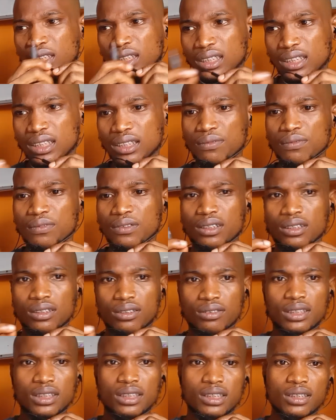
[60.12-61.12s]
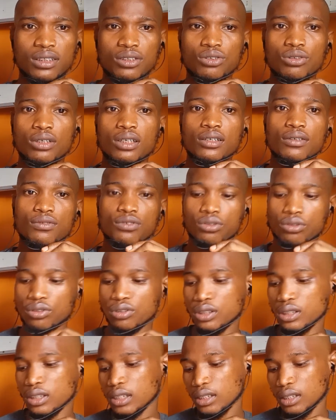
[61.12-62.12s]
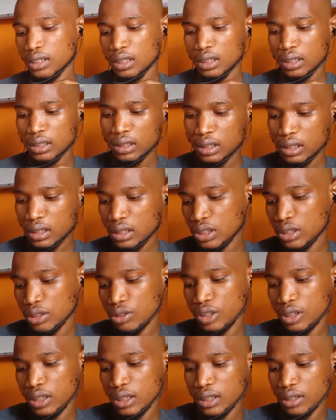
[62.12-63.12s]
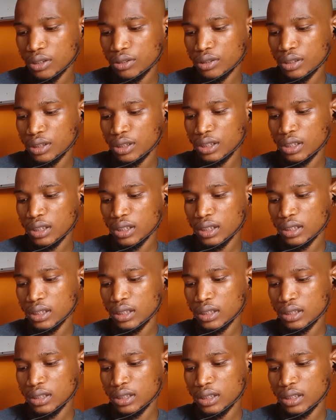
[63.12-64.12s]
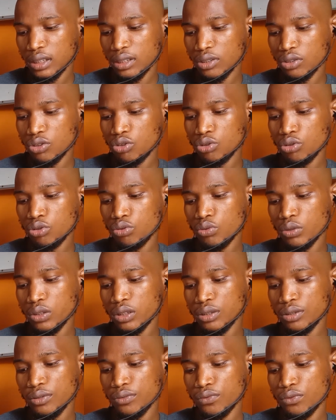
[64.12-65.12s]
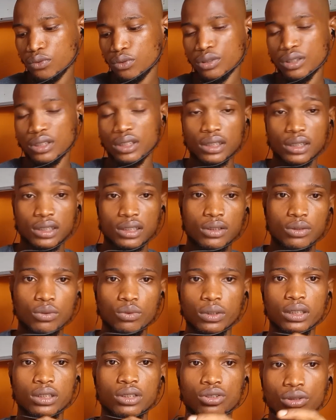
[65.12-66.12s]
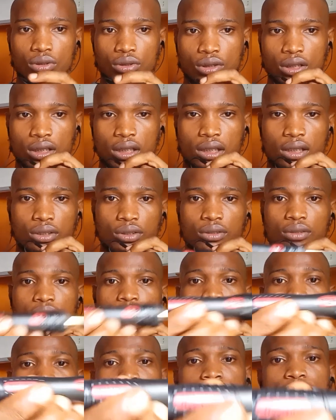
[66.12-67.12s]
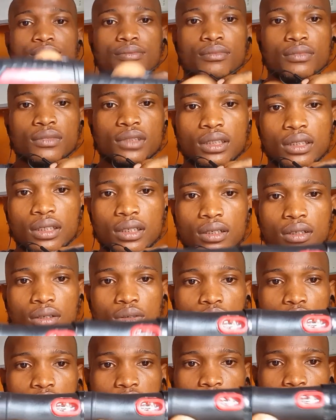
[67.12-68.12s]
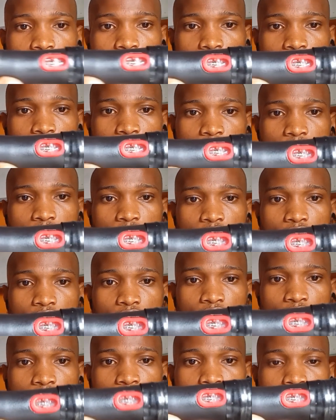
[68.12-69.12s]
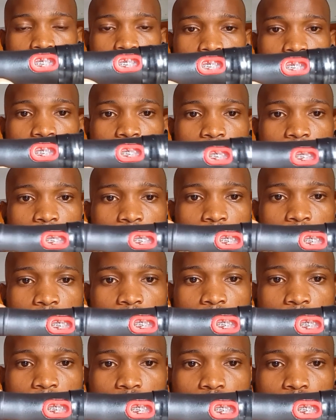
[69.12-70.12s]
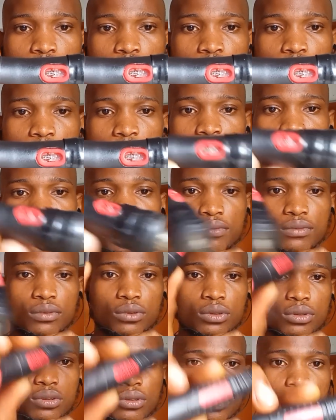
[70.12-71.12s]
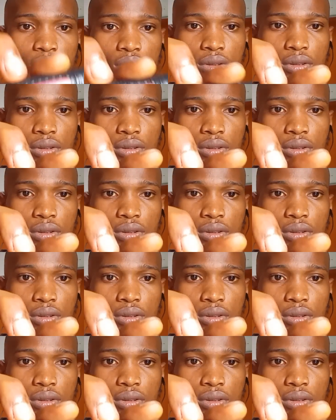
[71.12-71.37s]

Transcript: different rating. You have soldering iron. This soldering iron here is a 220-volt 60-watt soldering iron. Take a look at it. You can see it. It's a 220 volts